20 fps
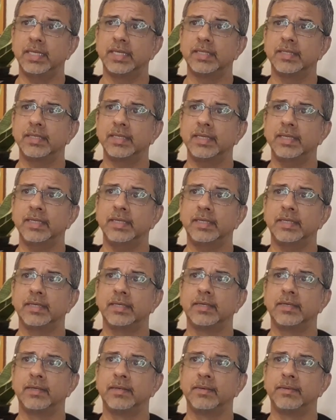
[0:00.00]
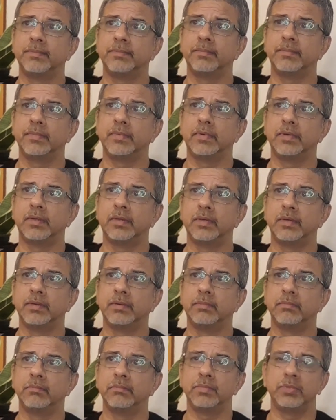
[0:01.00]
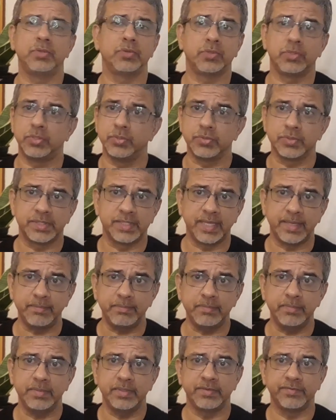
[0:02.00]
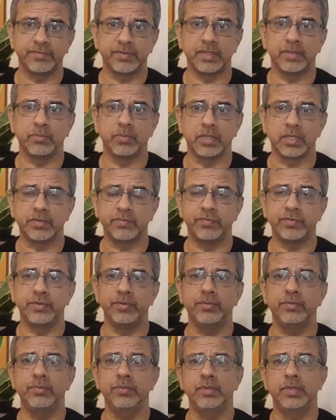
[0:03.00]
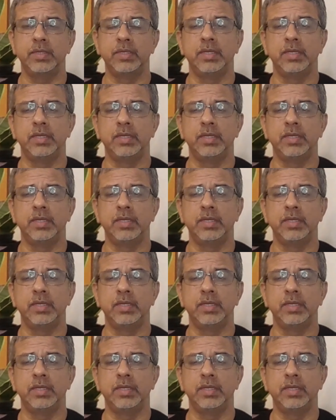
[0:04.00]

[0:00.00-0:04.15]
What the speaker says: I think you could use them if they work for you.